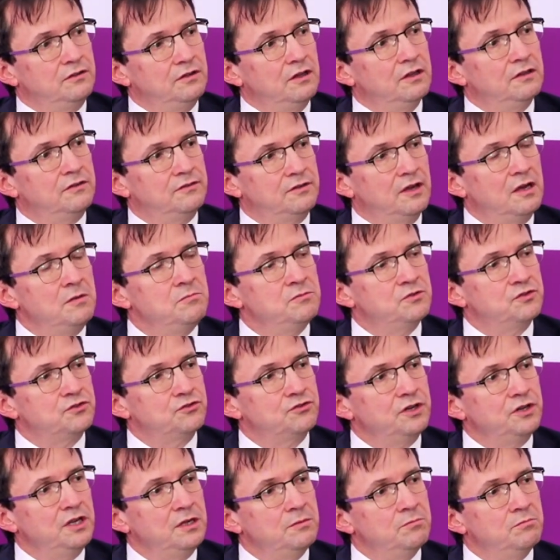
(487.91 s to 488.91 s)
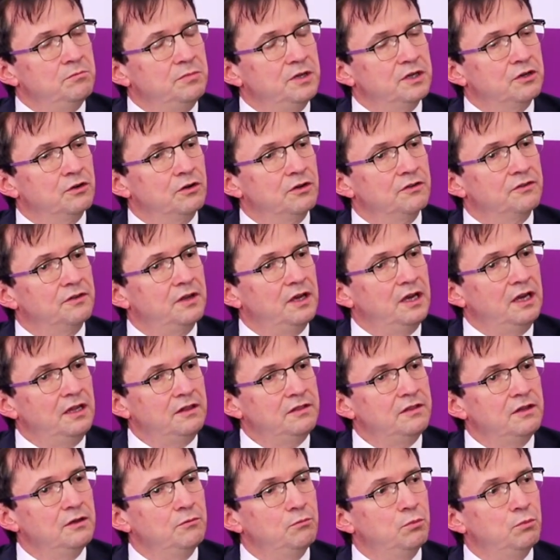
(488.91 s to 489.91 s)
same stream, because
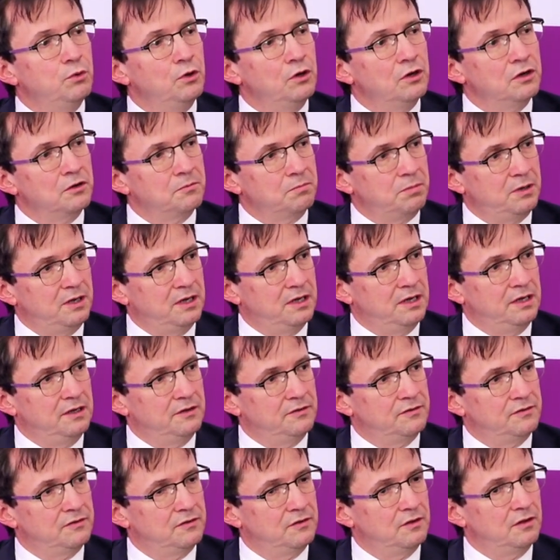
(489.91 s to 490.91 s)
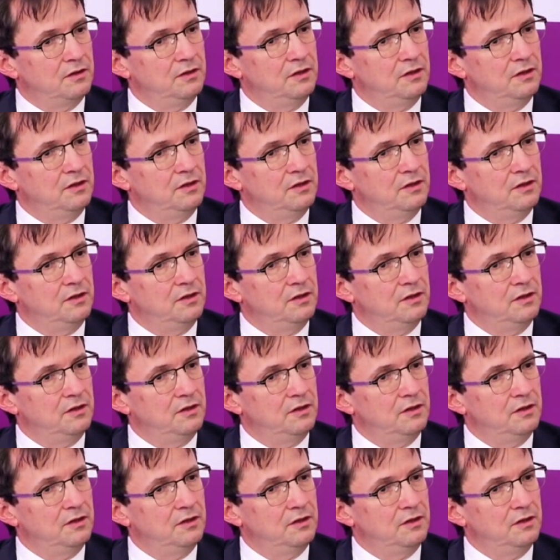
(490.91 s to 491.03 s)
at the workplace,